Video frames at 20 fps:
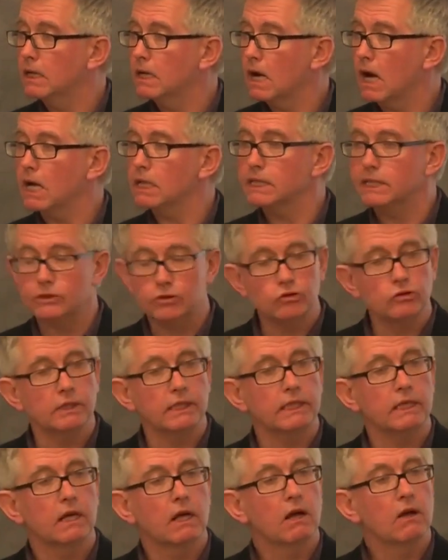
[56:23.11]
are
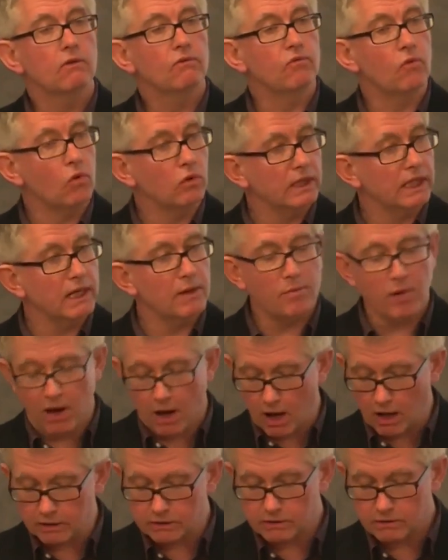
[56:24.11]
literally falling
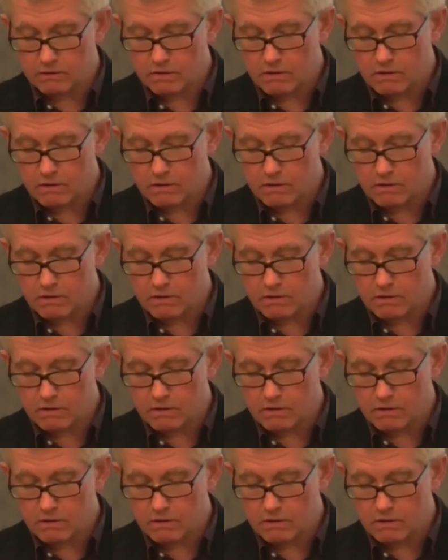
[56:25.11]
apart.